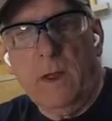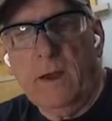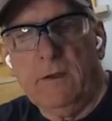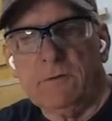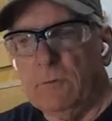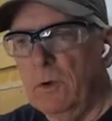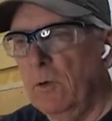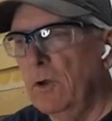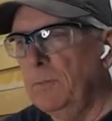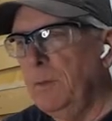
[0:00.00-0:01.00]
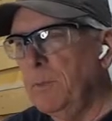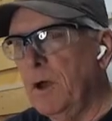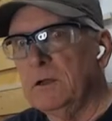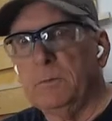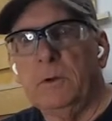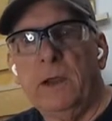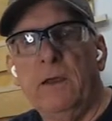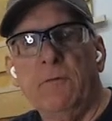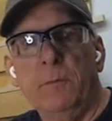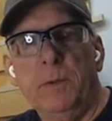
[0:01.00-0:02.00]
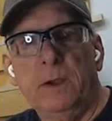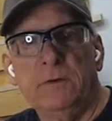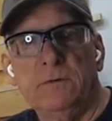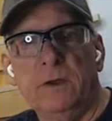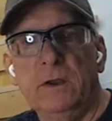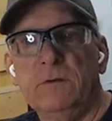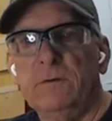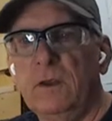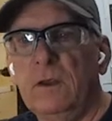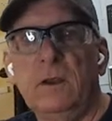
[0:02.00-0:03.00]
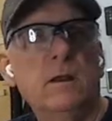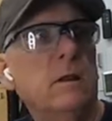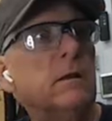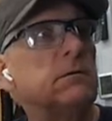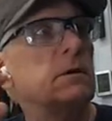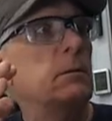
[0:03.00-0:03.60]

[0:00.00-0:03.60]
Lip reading: I guess it would always be possible to have a big CNC and